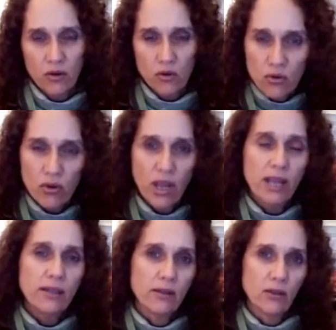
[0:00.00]

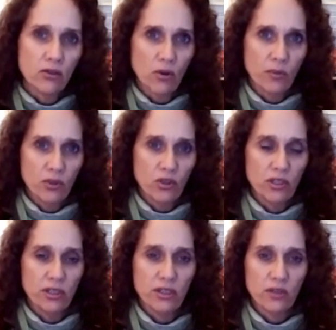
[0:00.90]
Create those
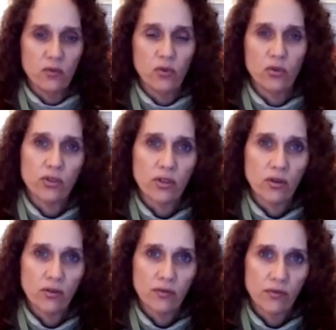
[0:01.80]
opportunities for
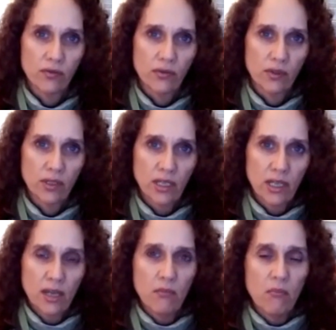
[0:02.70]
yourself.
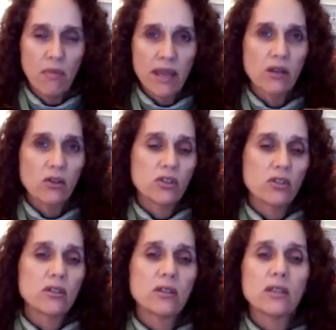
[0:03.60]
Make a
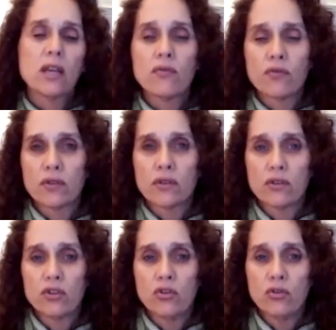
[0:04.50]
concerted effort
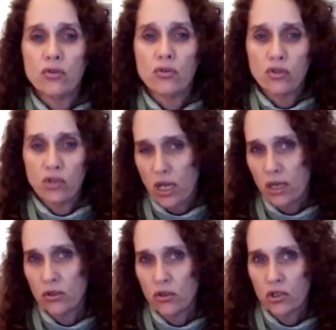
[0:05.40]
to
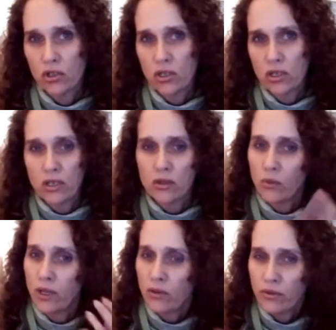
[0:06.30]
challenge the
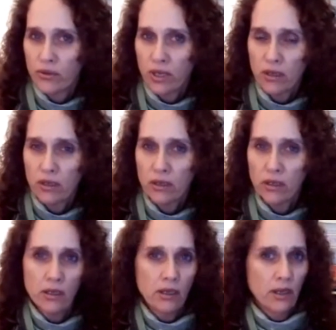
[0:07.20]
way you think,
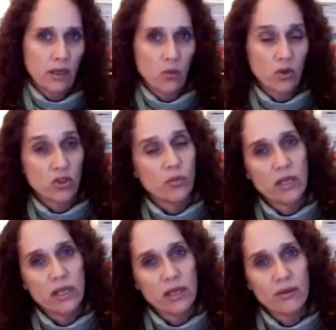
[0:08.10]
what you
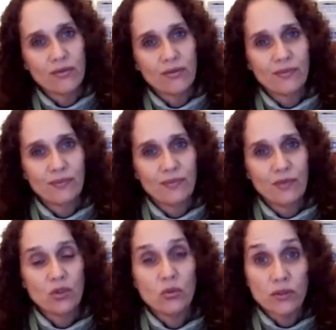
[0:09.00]
believe.
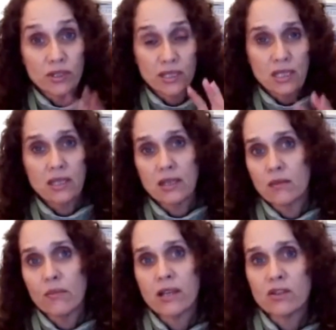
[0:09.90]
You will see that
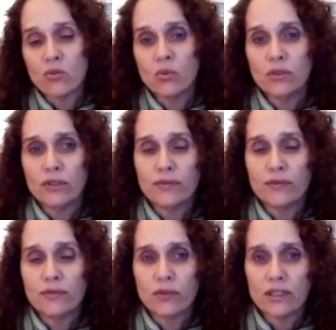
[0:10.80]
it makes a world of
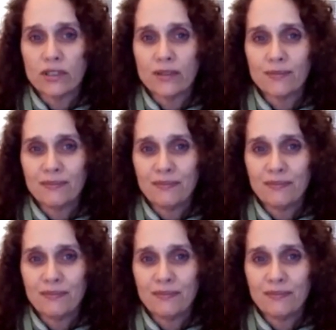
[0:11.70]
difference.